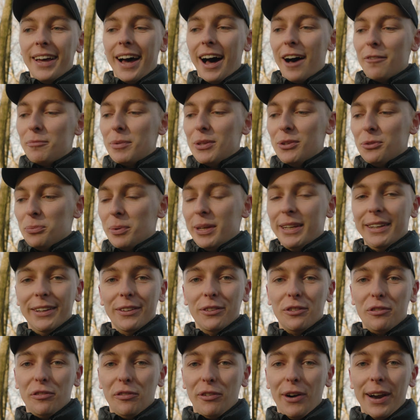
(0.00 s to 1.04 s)
I've been
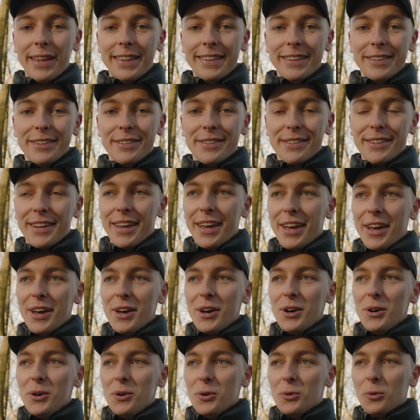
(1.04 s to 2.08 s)
speaking to friends
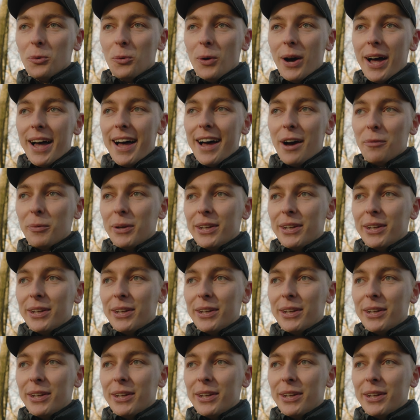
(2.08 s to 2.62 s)
where